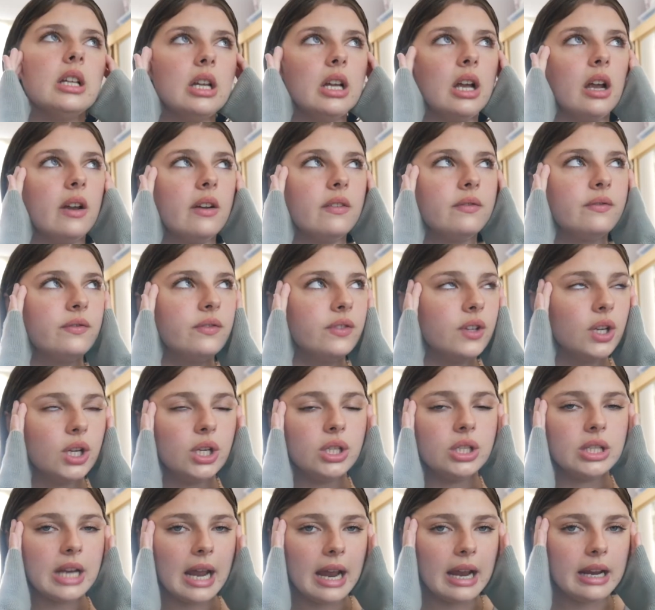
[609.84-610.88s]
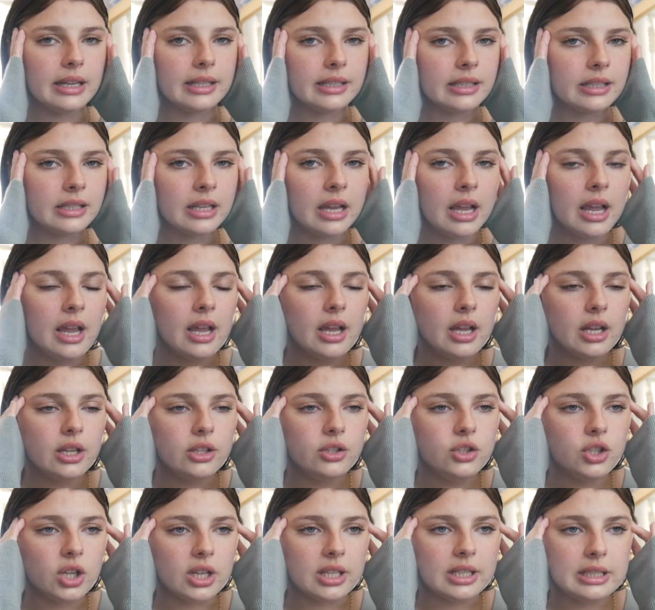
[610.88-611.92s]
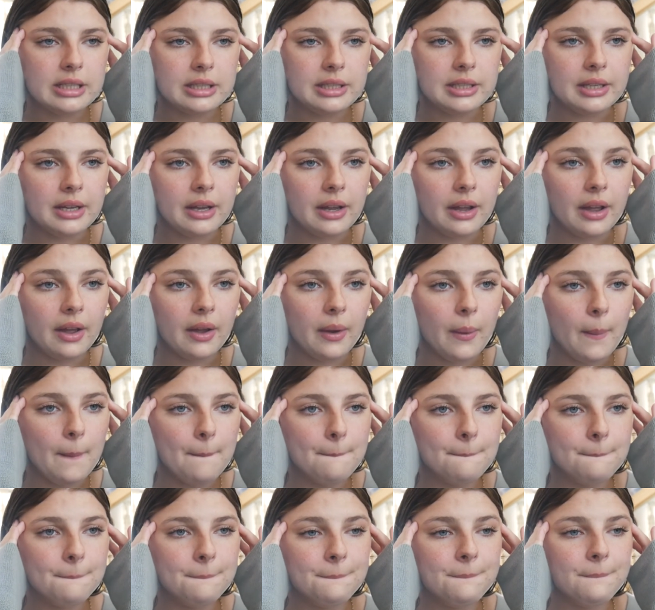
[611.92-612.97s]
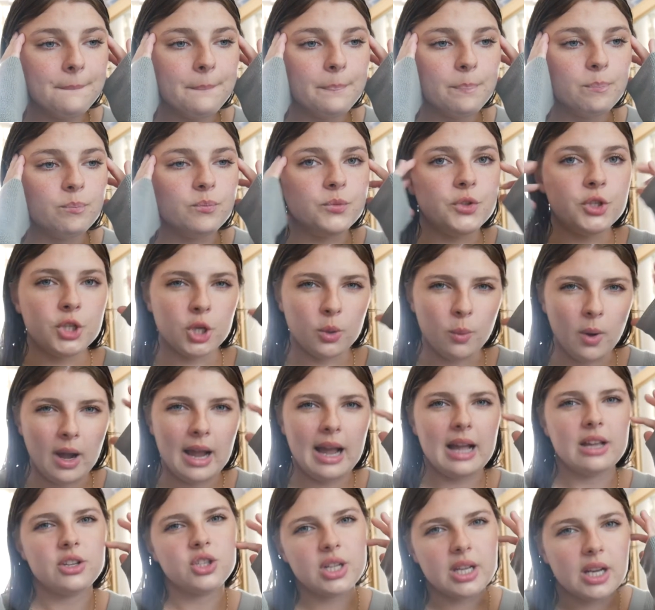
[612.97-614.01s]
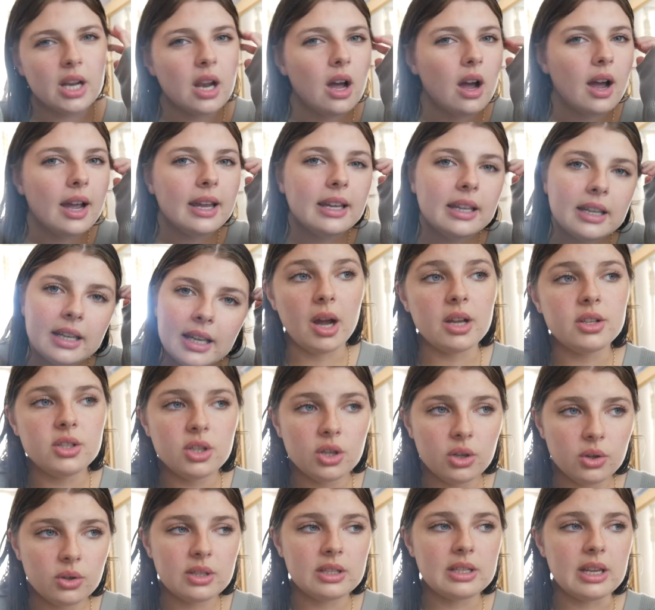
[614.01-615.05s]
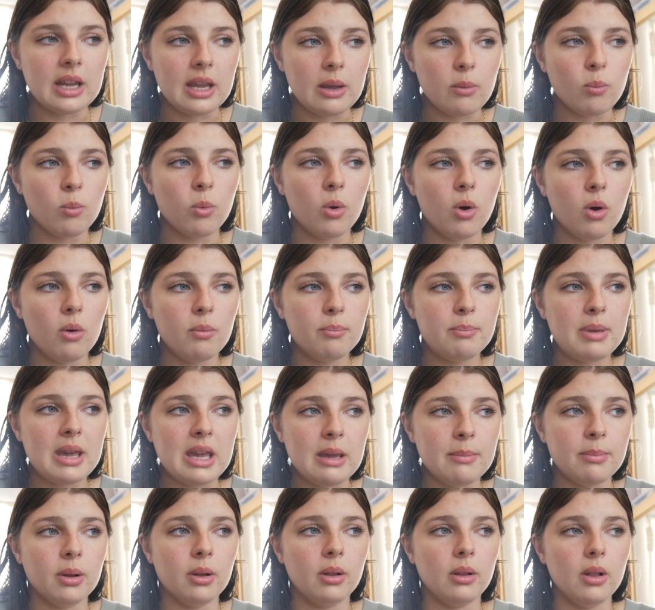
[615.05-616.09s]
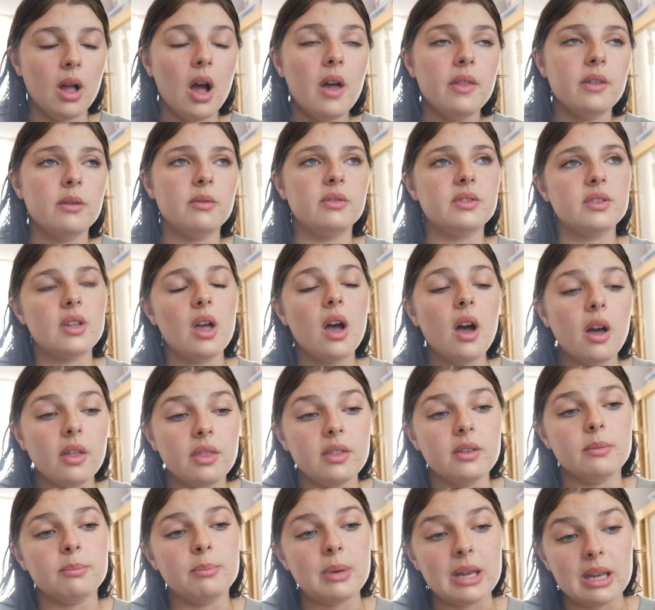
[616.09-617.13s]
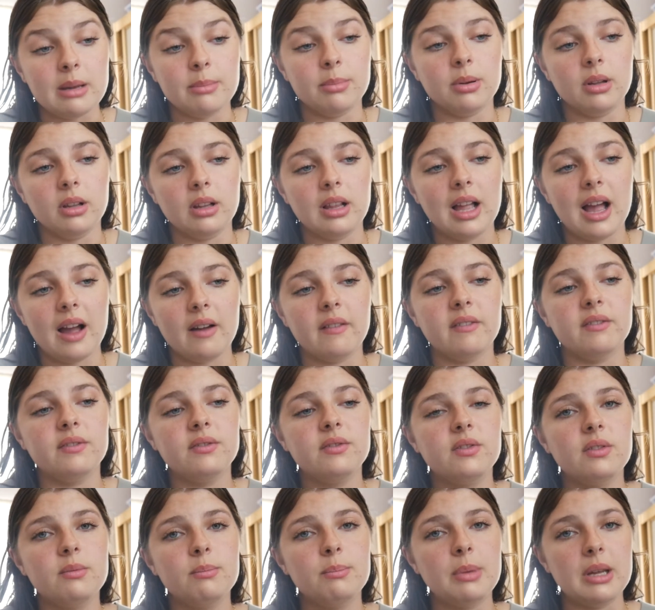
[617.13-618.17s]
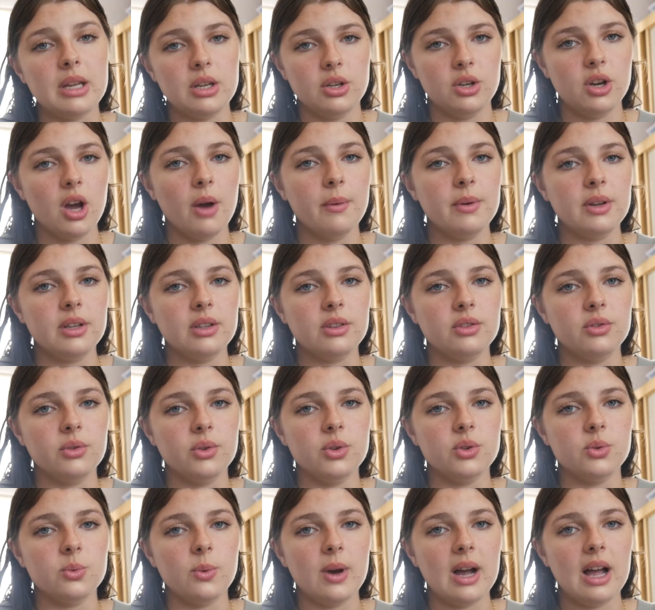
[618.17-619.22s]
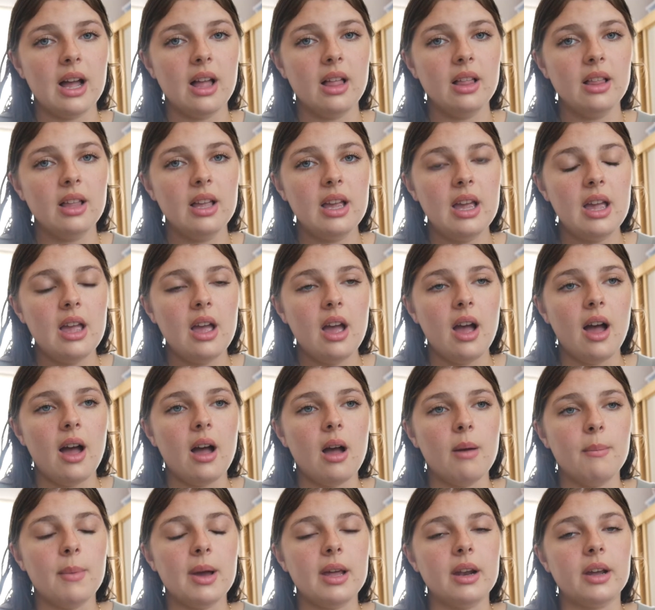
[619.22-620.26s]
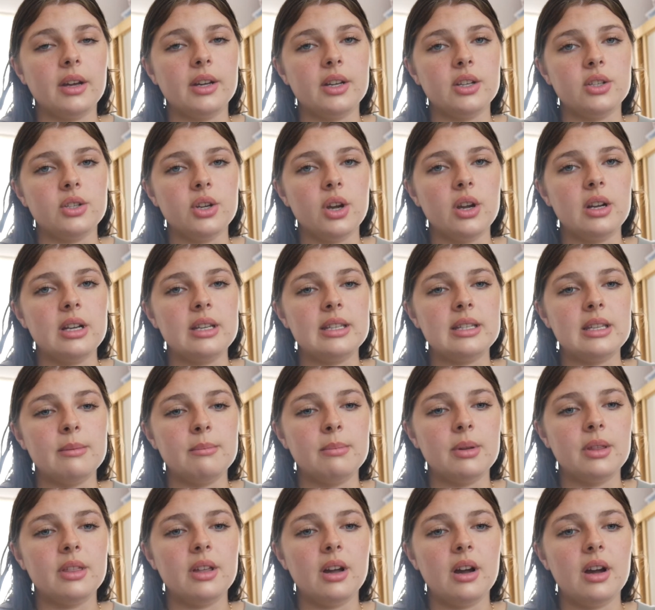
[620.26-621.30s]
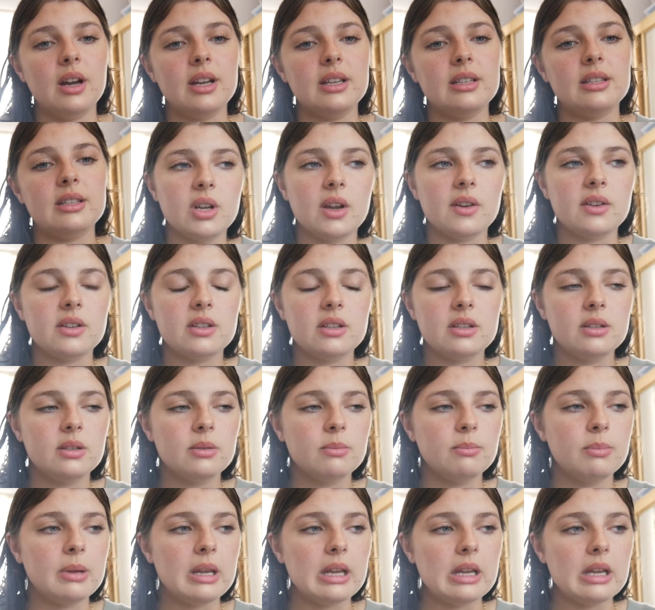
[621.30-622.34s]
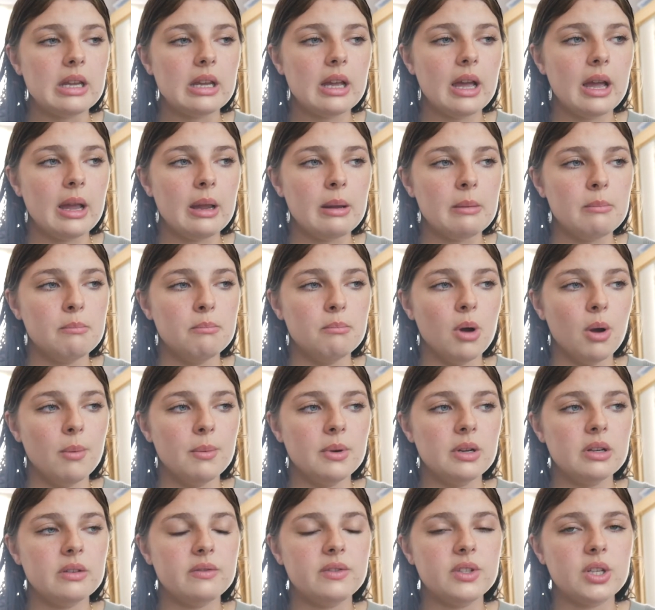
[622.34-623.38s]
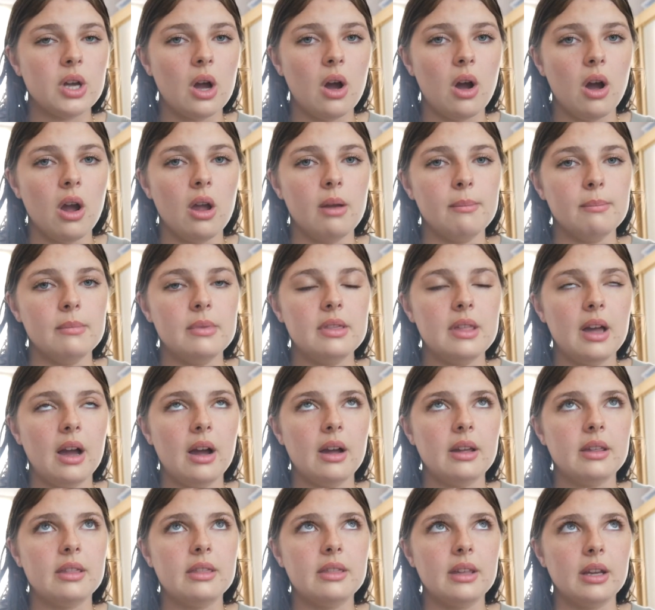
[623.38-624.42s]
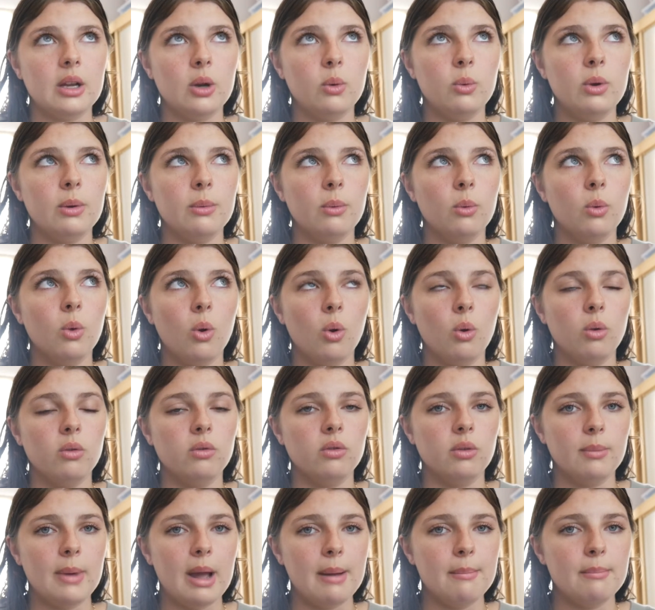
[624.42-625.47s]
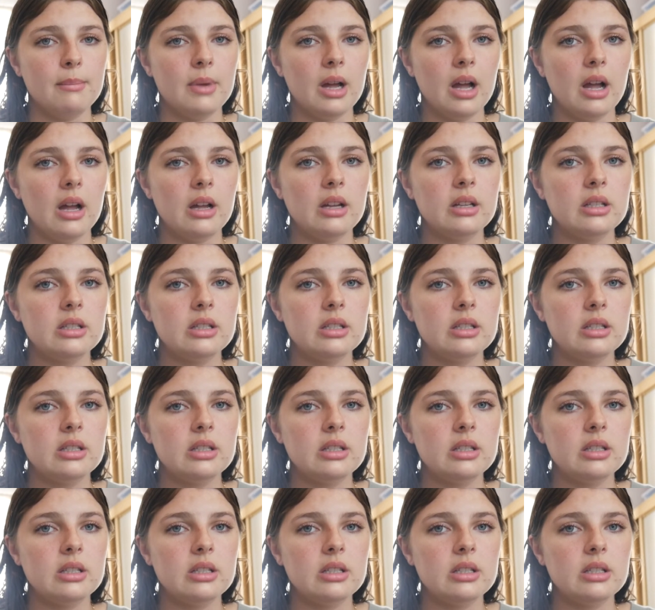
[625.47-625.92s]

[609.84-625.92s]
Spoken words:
A few days just to do what I actually like. I do see what people, other people have been going through as well, and I can totally sympathise. Just be a moment of time that I think we will all remember.